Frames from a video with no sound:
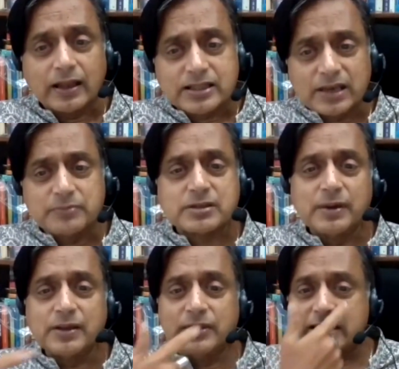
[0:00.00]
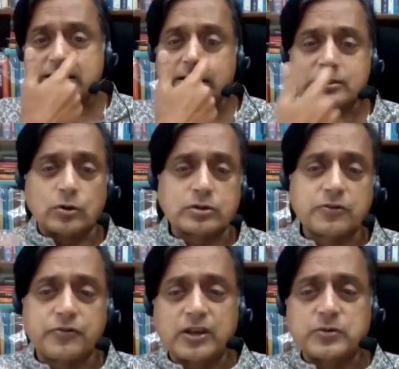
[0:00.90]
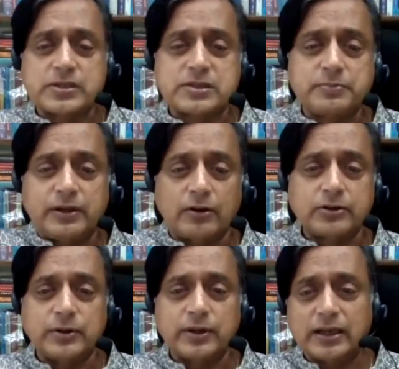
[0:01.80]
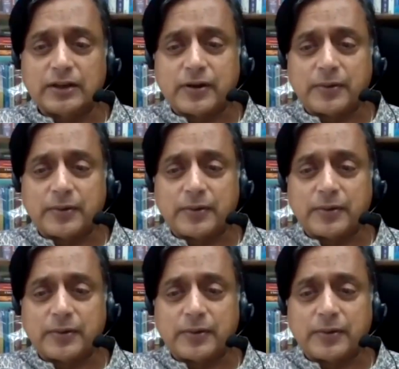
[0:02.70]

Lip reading: It seems to me these are the sorts of things we're simply not doing enough.